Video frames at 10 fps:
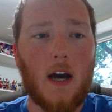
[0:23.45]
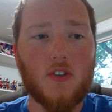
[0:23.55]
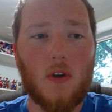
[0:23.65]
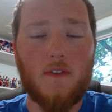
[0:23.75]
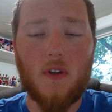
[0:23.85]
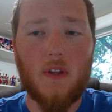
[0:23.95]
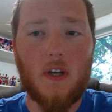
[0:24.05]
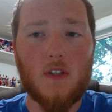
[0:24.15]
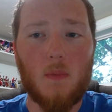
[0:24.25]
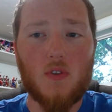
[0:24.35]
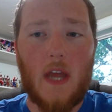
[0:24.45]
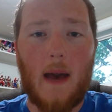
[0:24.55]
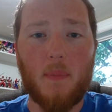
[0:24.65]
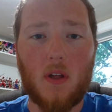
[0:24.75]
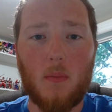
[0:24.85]
So I feel that it is most
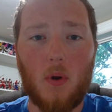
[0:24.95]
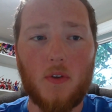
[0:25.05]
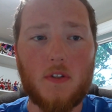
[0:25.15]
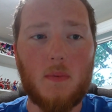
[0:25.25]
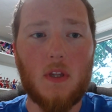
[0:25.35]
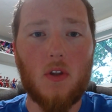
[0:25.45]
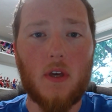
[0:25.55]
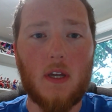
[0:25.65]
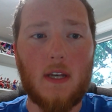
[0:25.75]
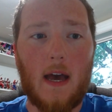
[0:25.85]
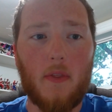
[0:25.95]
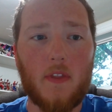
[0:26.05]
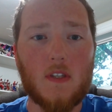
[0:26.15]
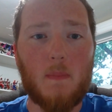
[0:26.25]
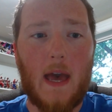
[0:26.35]
applicable to be looking down this